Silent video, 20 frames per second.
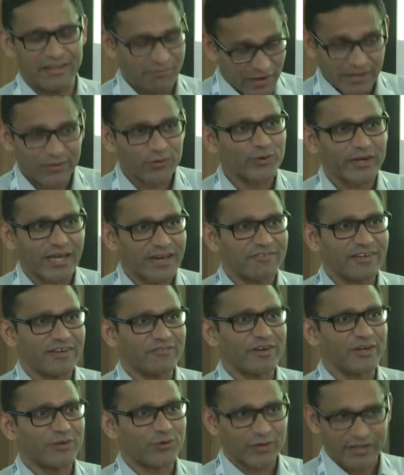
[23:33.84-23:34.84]
If I don't have
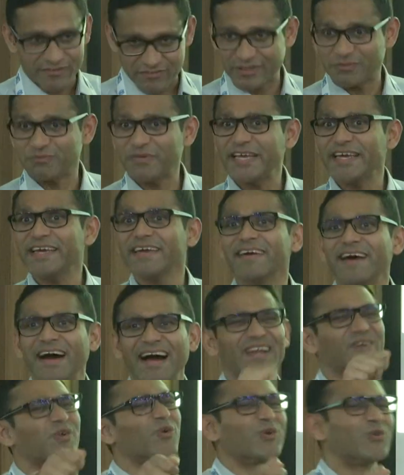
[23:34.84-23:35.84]
inventory with me,
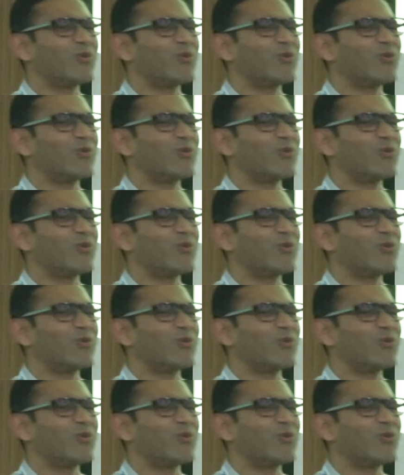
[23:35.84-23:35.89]
I'll go